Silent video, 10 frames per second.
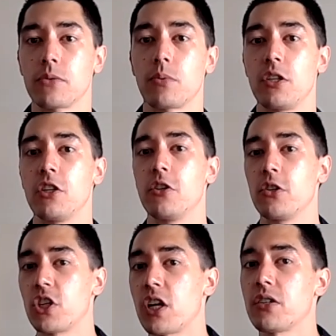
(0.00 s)
We needed a
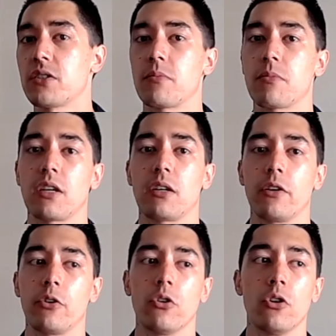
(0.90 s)
change, something a
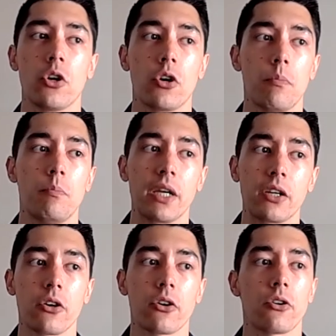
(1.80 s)
little
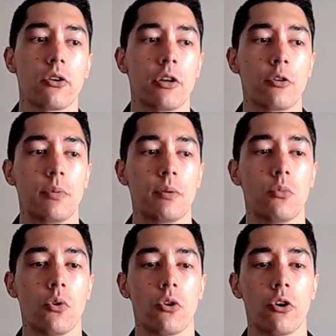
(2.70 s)
bigger, a little bit
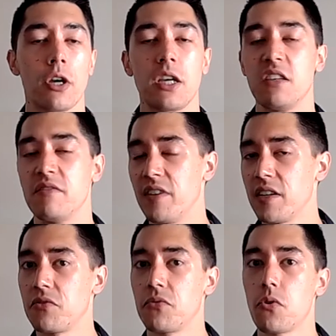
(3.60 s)
more
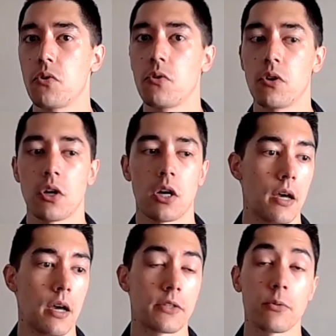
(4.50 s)
eventful.
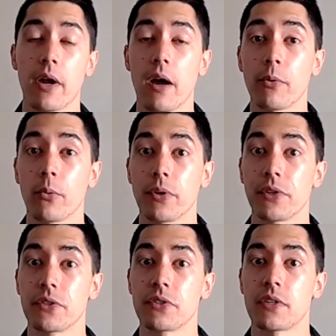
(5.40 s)
And so what happened
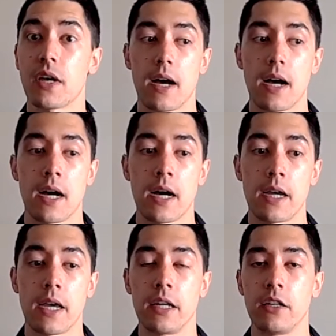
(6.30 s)
was I
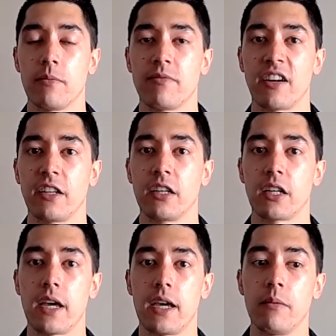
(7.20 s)
ended up finding
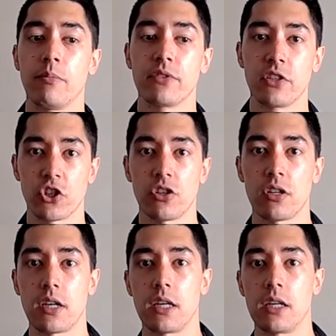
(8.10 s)
a
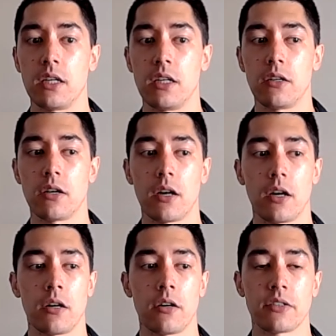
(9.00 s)
position in
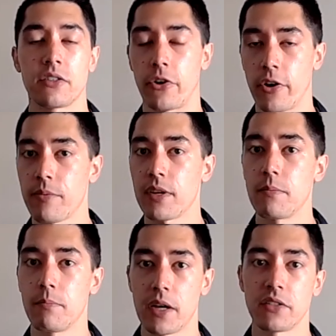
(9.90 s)
a
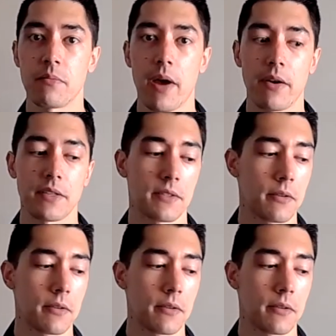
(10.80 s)
startup based in Paris.